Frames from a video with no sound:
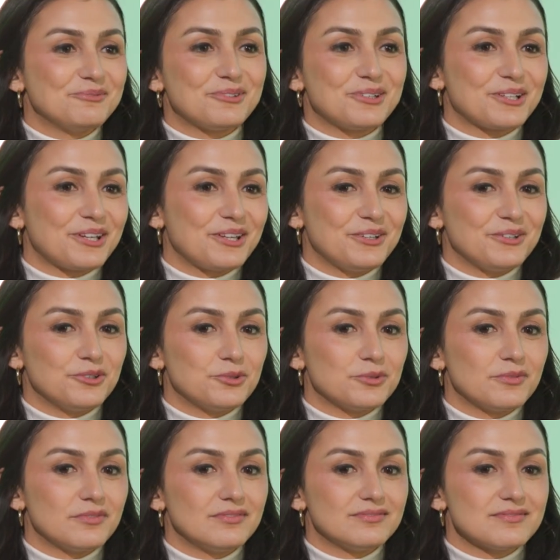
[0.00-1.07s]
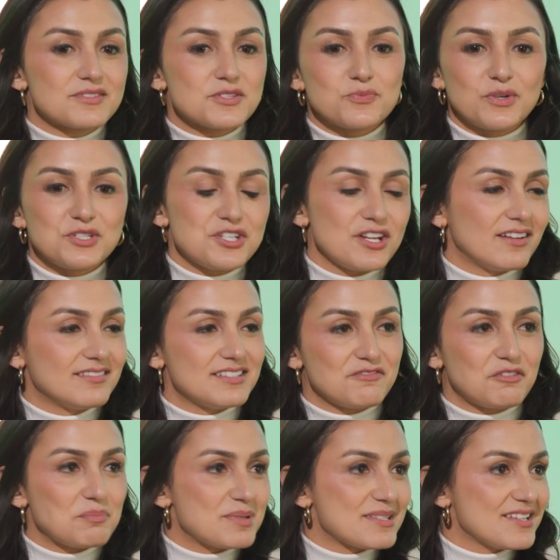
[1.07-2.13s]
were you switching
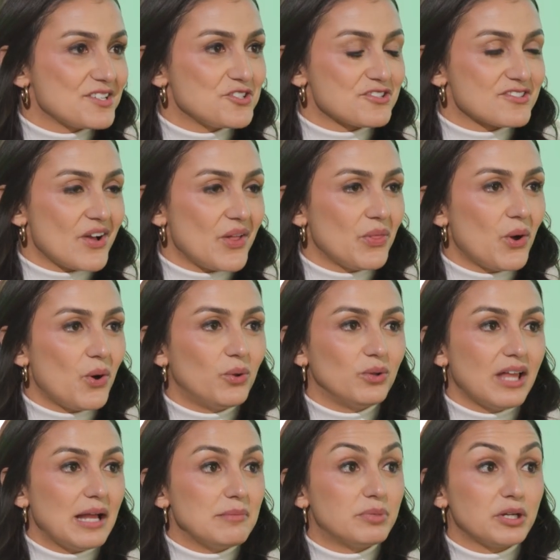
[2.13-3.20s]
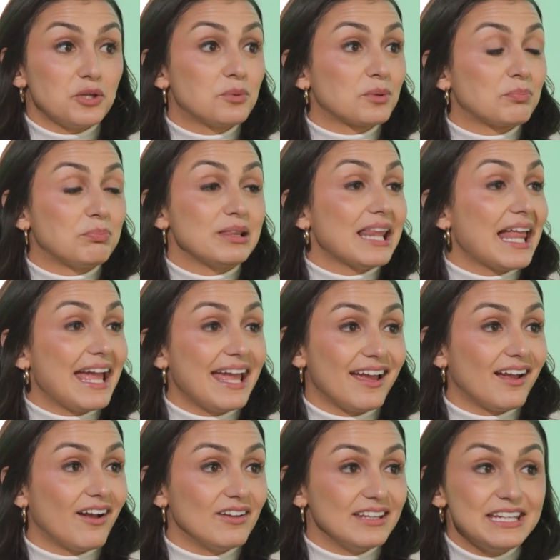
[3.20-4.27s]
different positions on the O-line, but you were
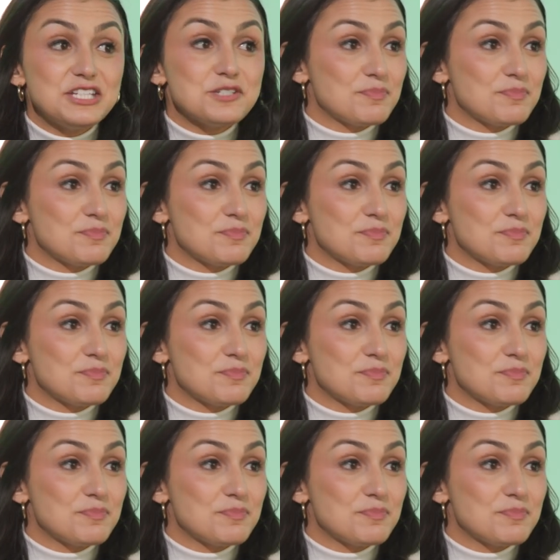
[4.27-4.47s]
playing each